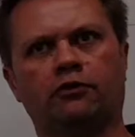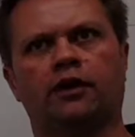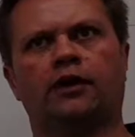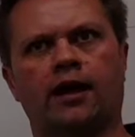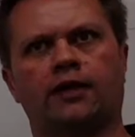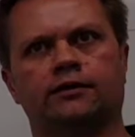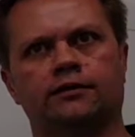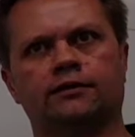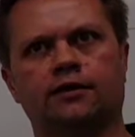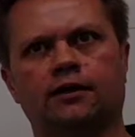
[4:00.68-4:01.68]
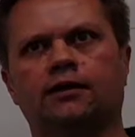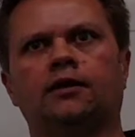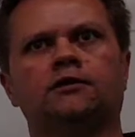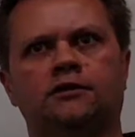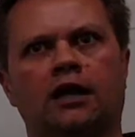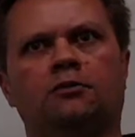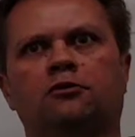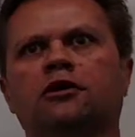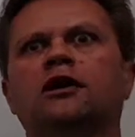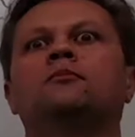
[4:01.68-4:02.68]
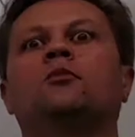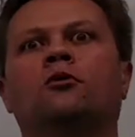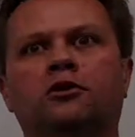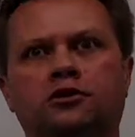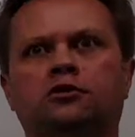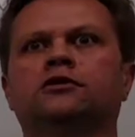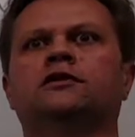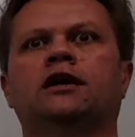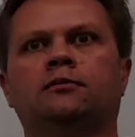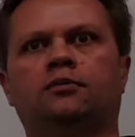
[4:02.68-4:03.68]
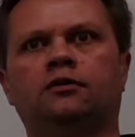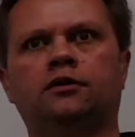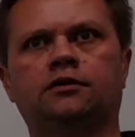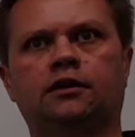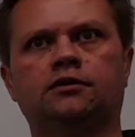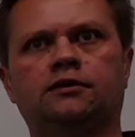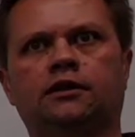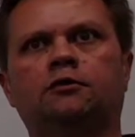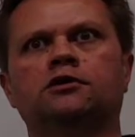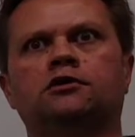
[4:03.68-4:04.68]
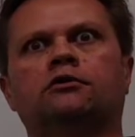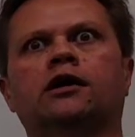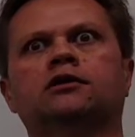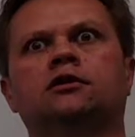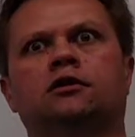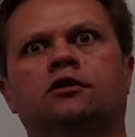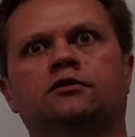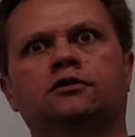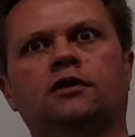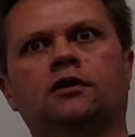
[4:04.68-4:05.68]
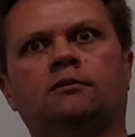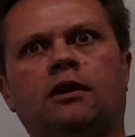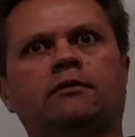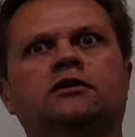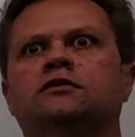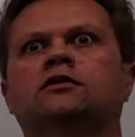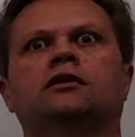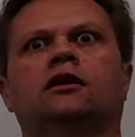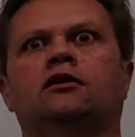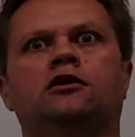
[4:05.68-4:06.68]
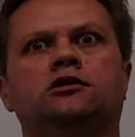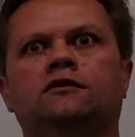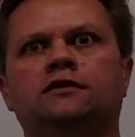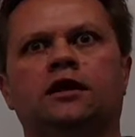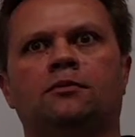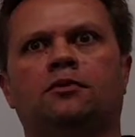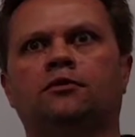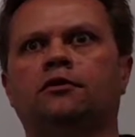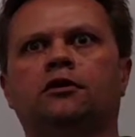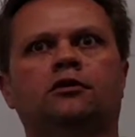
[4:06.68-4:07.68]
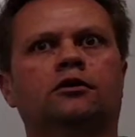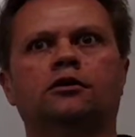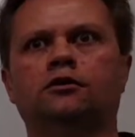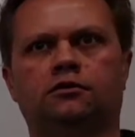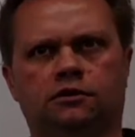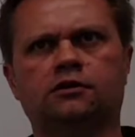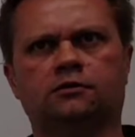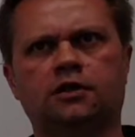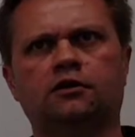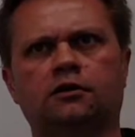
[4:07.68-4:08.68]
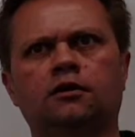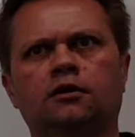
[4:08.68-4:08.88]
reanalysis, get another sample, or get more to your sample and, and see which direction it goes. Maybe you just didn't take a large enough sample, or, or you see what I'm saying?